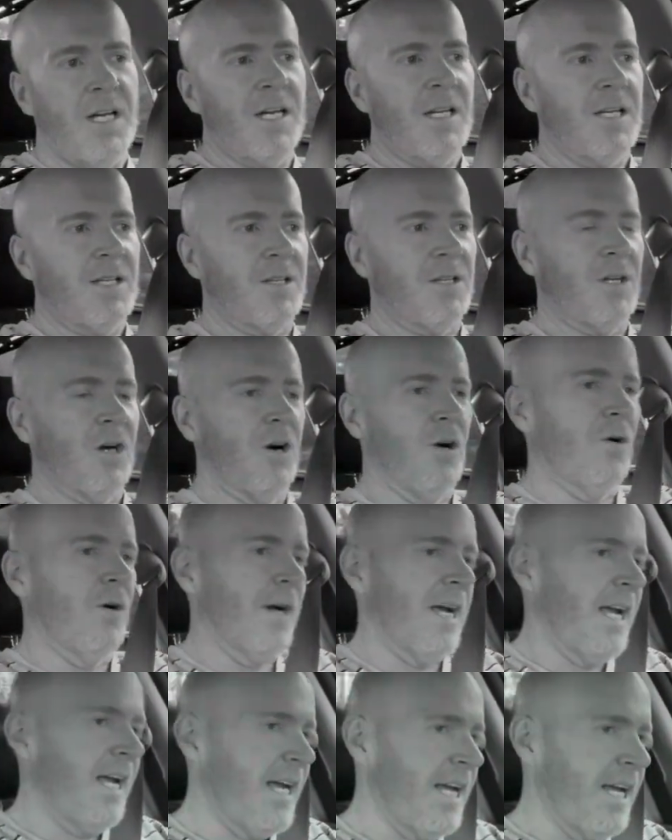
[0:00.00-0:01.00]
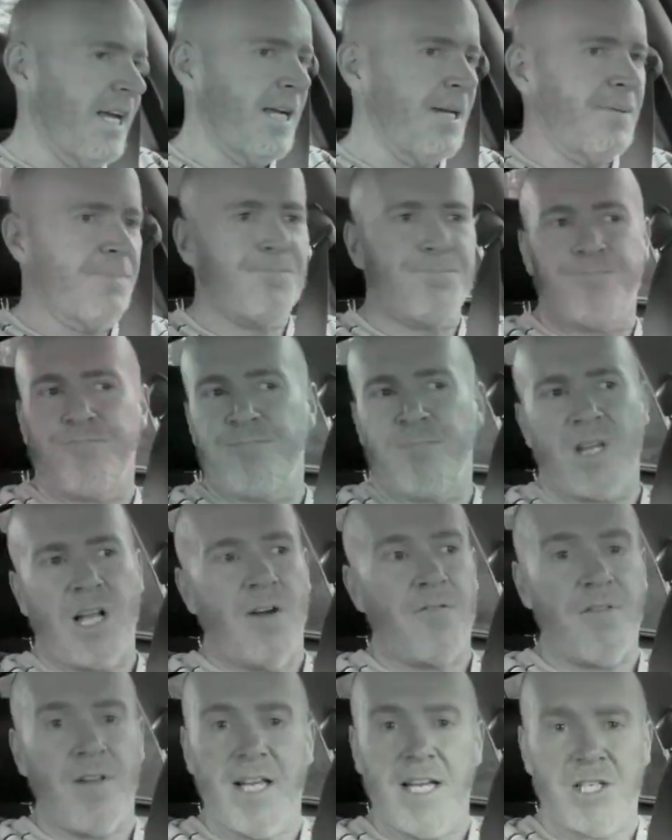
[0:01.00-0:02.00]
you know, a
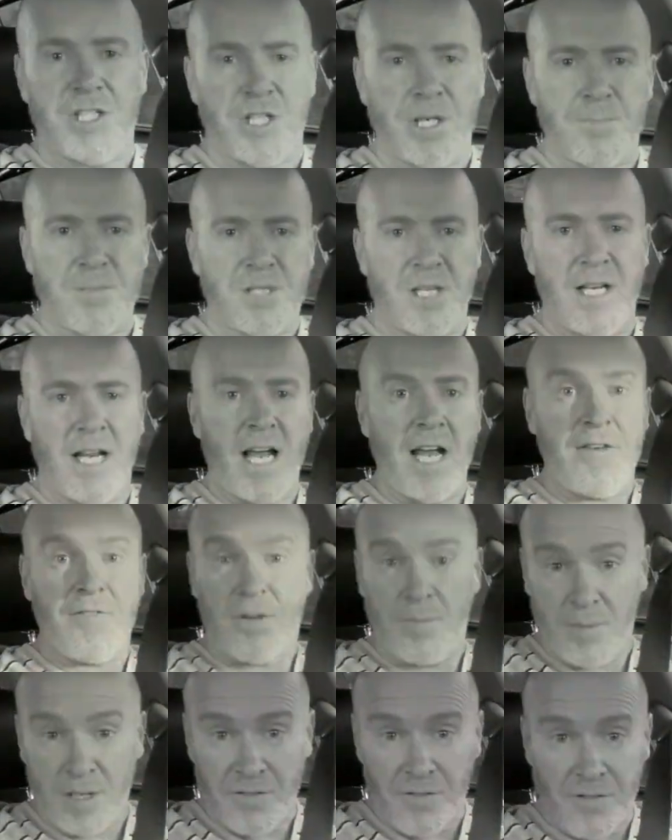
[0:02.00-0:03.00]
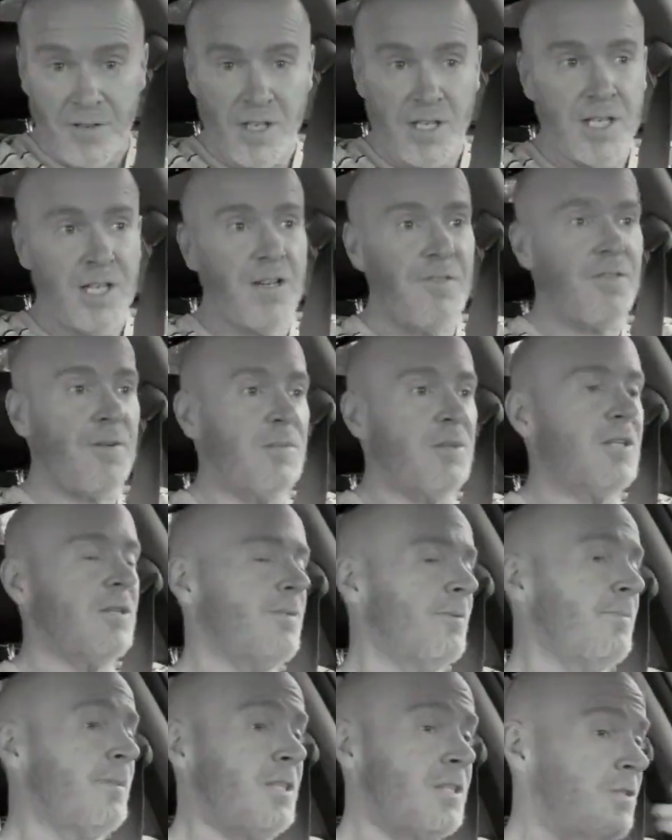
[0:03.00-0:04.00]
flagship sedan from Infiniti from the
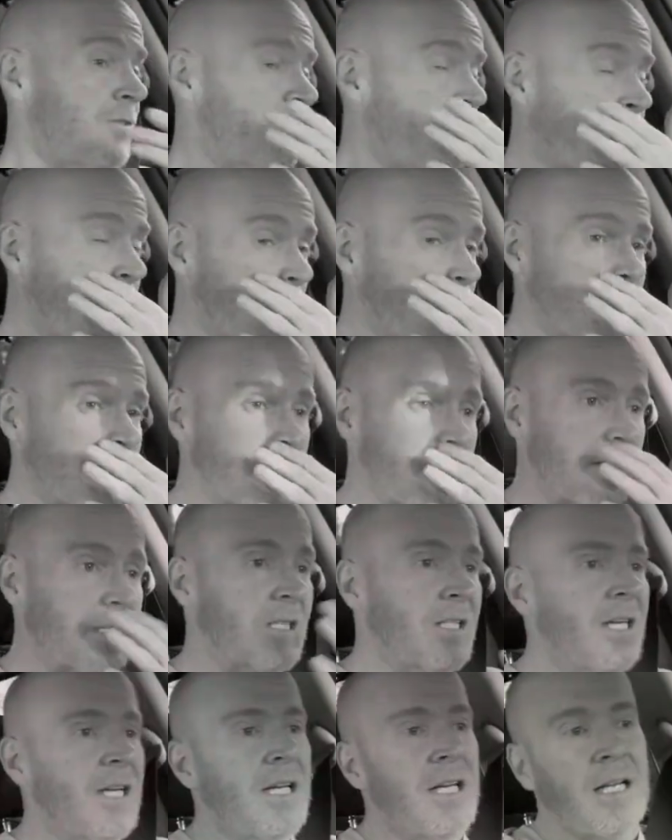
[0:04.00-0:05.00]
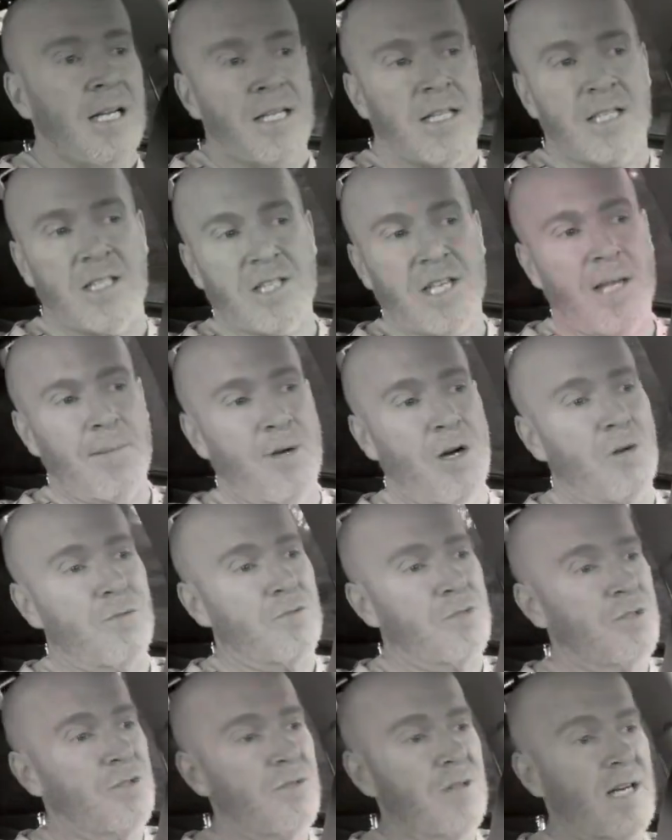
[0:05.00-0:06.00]
mid-2000s. This came out
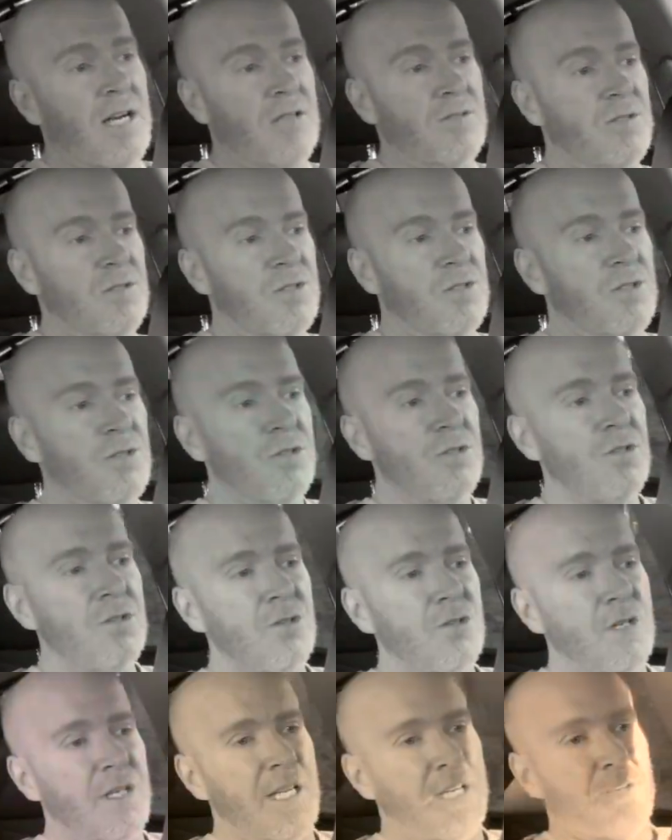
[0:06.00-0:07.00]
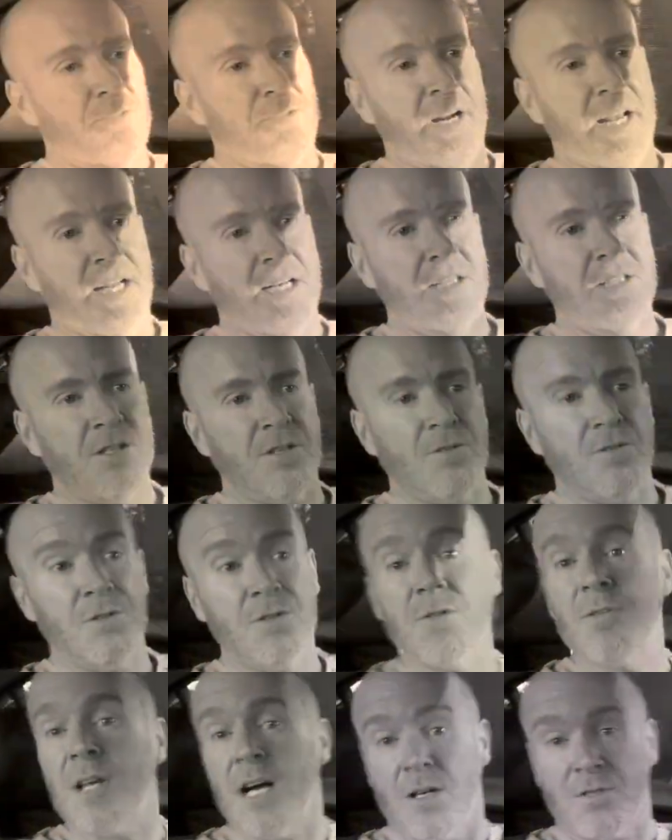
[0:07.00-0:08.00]
in 2002. It ran until
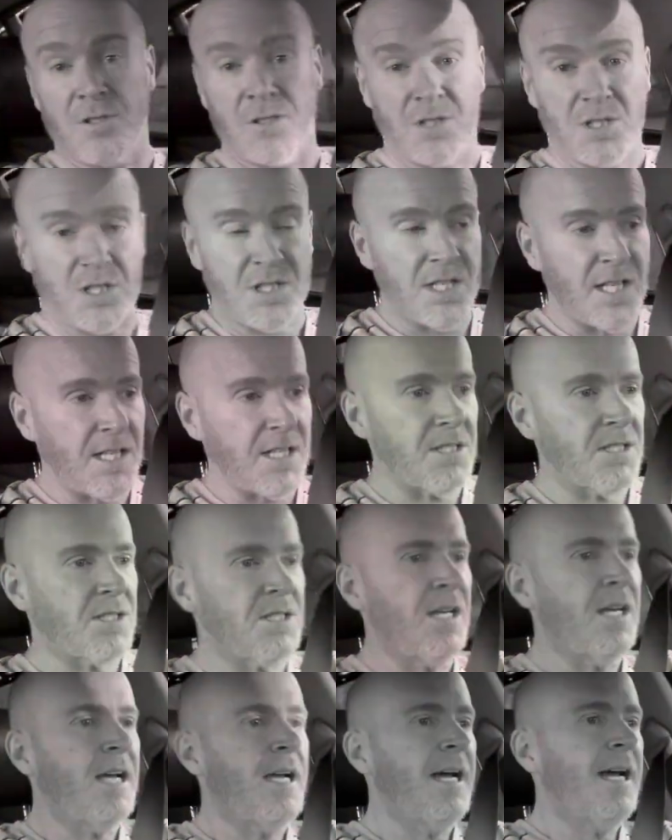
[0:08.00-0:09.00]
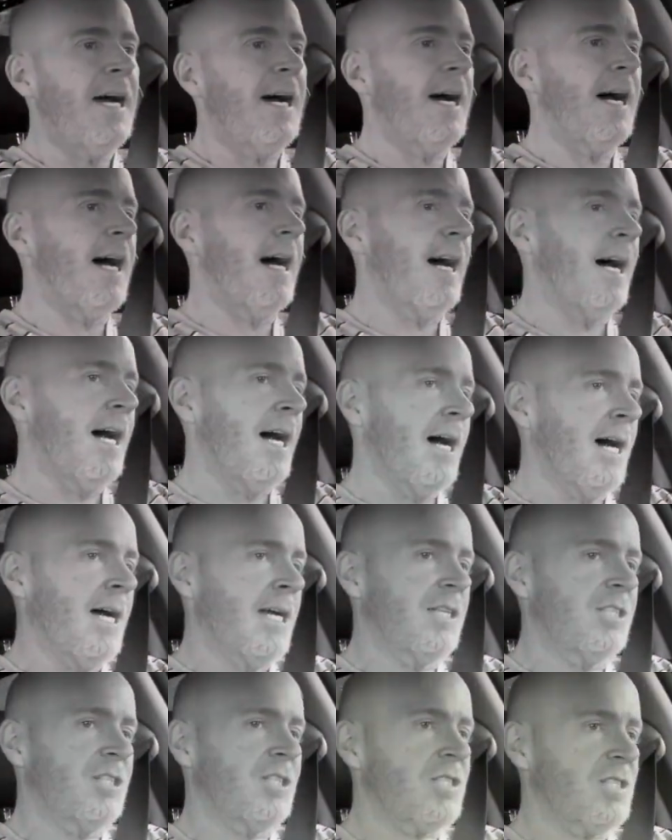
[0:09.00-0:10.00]
2006.
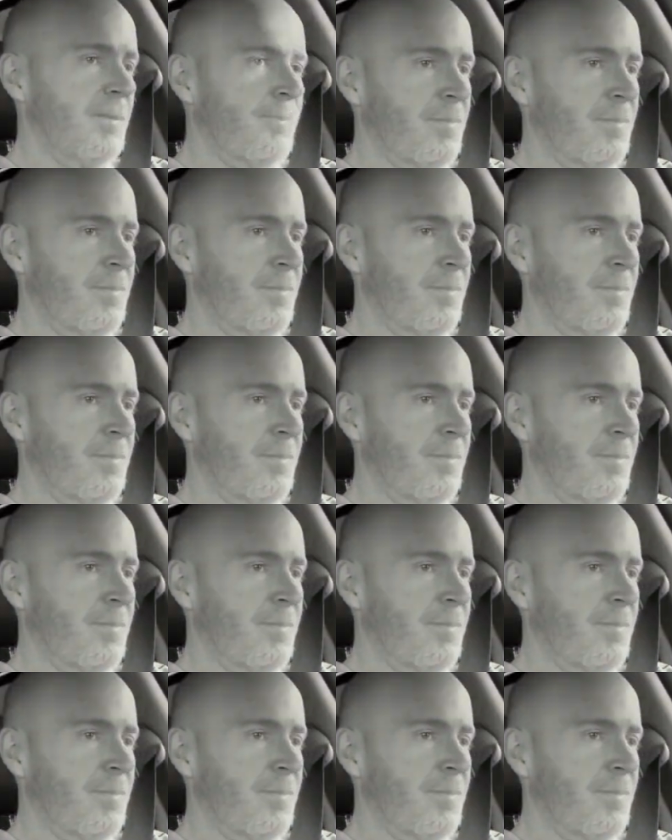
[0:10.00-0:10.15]
Just some